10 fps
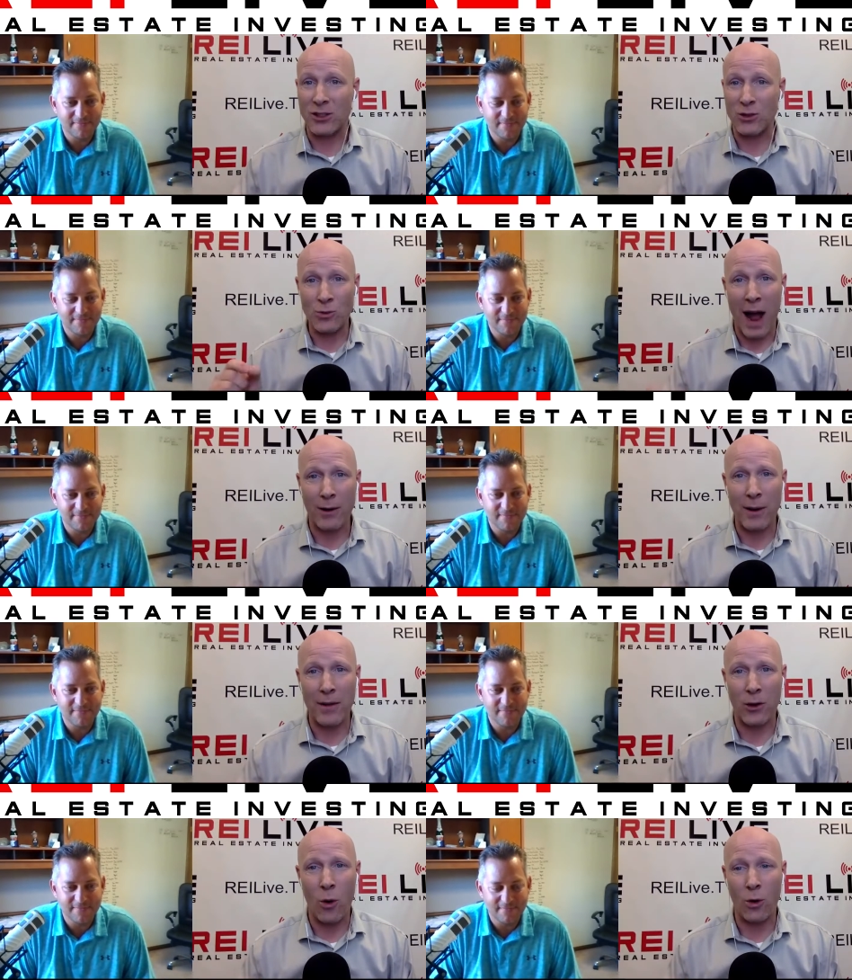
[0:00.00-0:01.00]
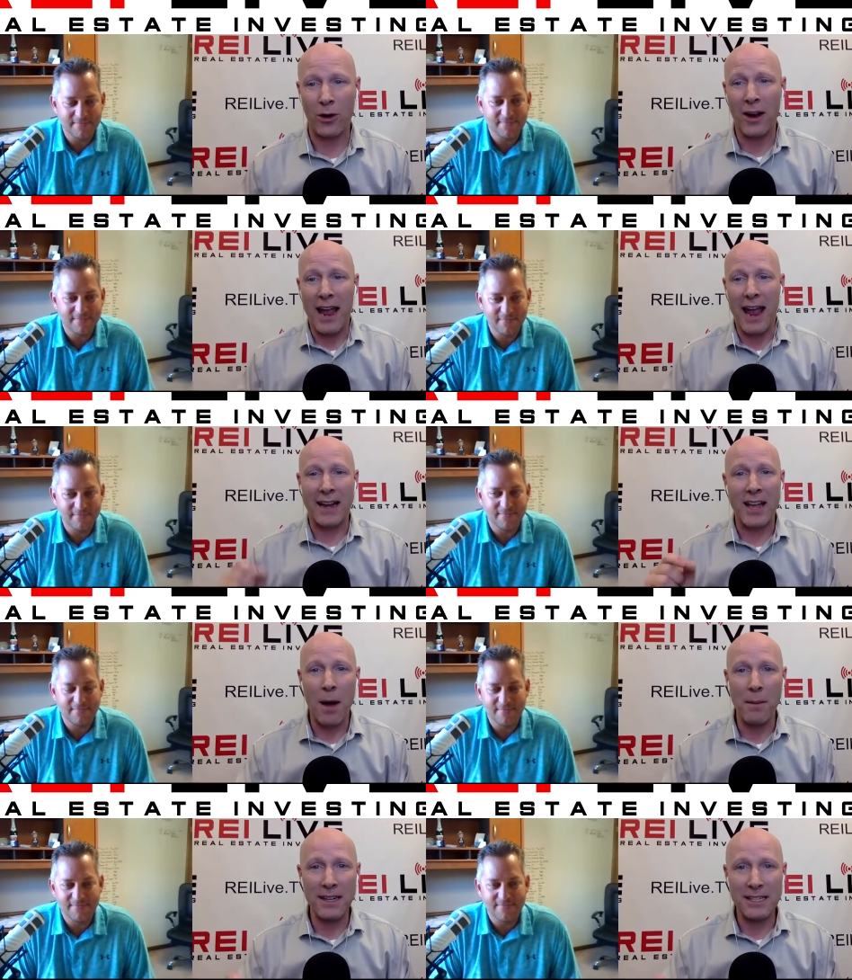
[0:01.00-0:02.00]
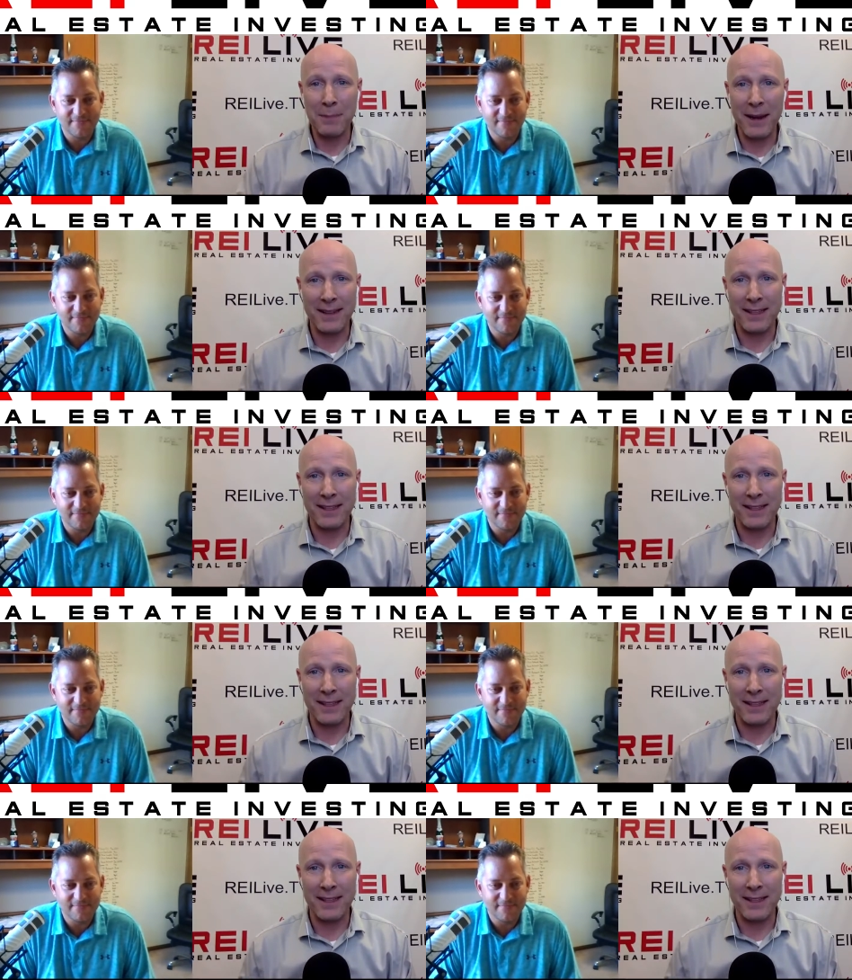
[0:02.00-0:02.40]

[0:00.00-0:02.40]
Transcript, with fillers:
Speaker 1: It's right around the corner. And coming to speak at